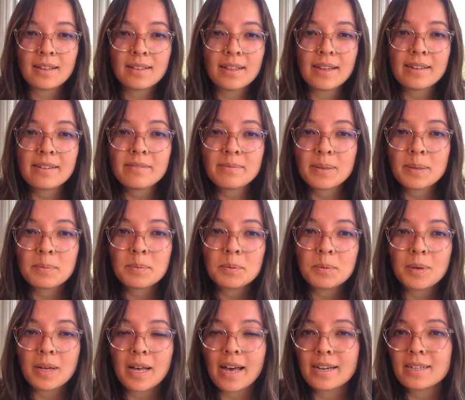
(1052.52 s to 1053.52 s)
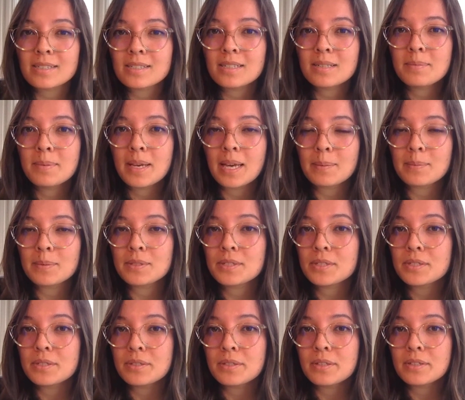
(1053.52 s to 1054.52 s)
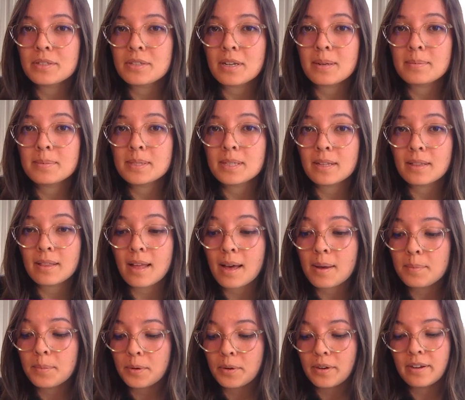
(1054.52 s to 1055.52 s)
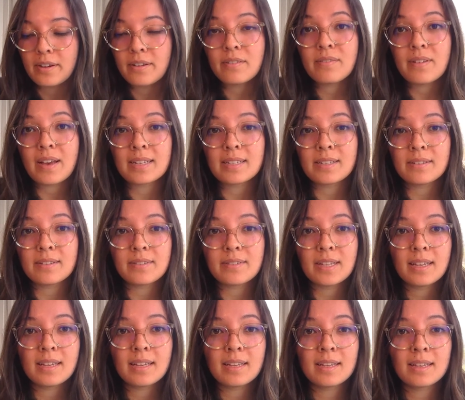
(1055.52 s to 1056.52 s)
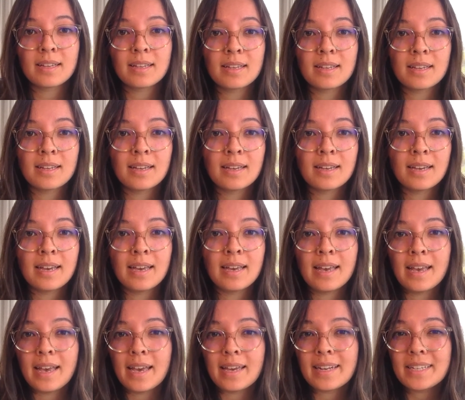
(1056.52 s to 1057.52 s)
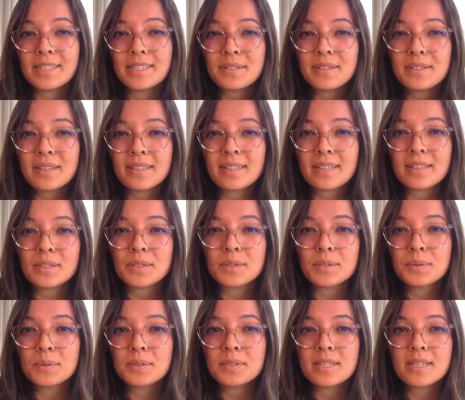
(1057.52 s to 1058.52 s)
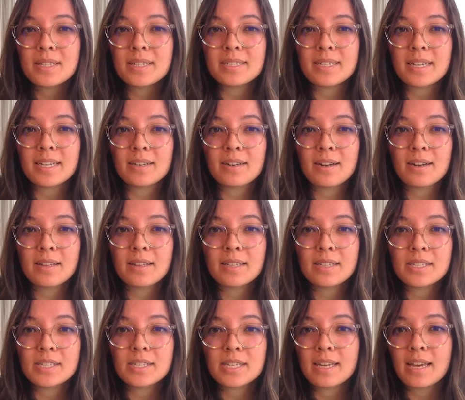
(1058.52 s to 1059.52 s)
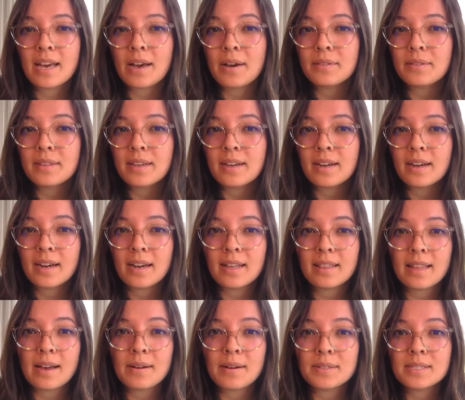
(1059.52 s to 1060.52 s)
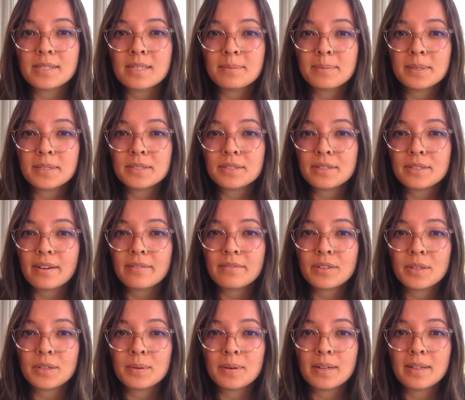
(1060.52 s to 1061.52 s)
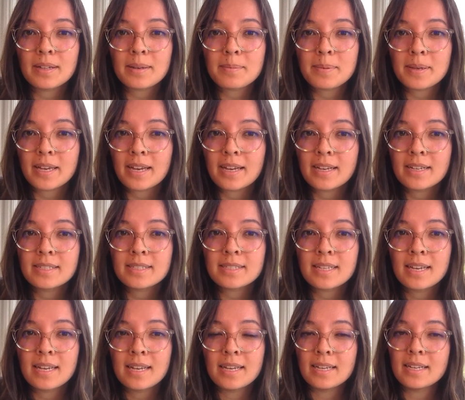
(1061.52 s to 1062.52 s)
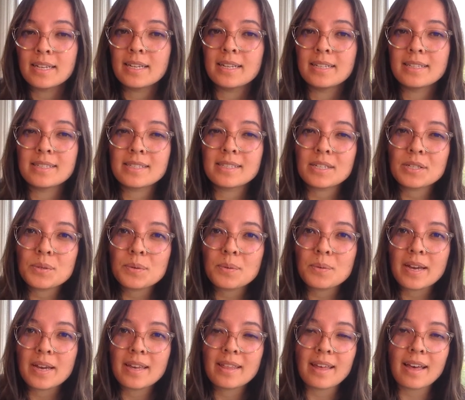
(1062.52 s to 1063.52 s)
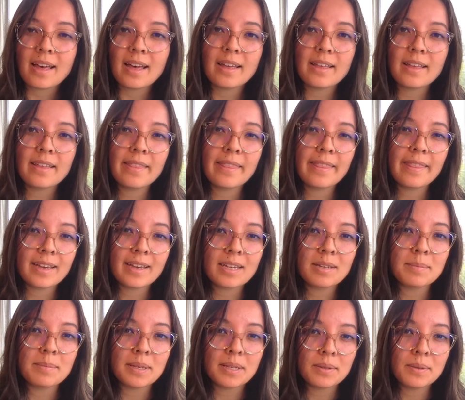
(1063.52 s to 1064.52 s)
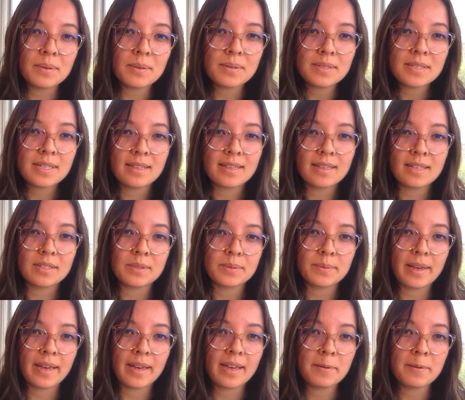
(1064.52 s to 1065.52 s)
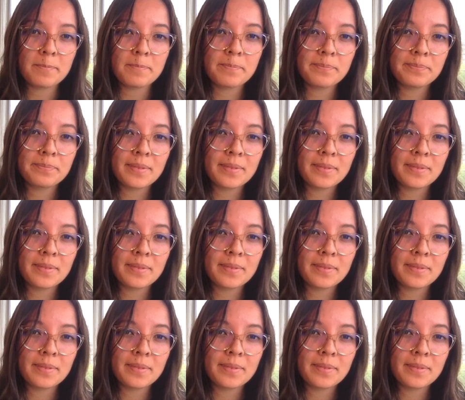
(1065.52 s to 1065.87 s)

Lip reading: a lot of people will actually be able to do their jobs a lot more effectively. And I do think that the tools and the technology out there allow us to build GraphQL APIs in such a way that they can be used in this way.